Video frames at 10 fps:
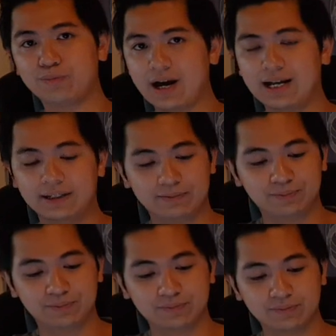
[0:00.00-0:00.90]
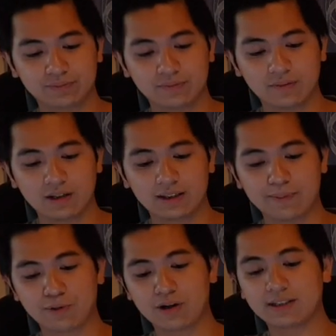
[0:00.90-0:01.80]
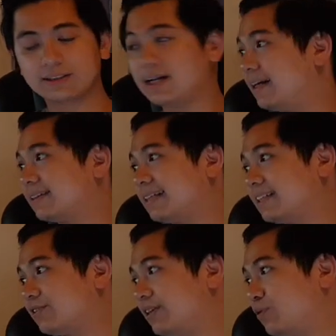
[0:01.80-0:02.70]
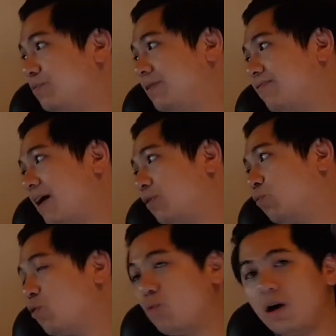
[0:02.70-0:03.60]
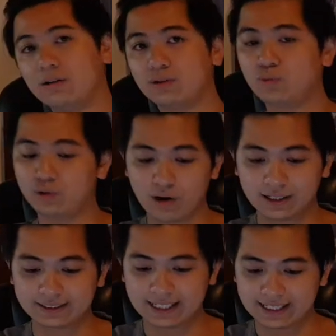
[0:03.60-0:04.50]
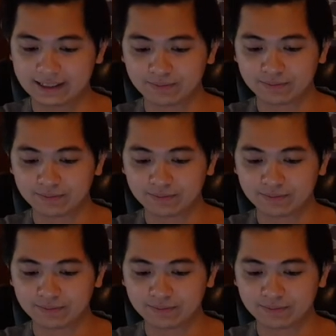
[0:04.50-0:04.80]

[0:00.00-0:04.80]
brand, their products and accessory will be found worldwide with warranty.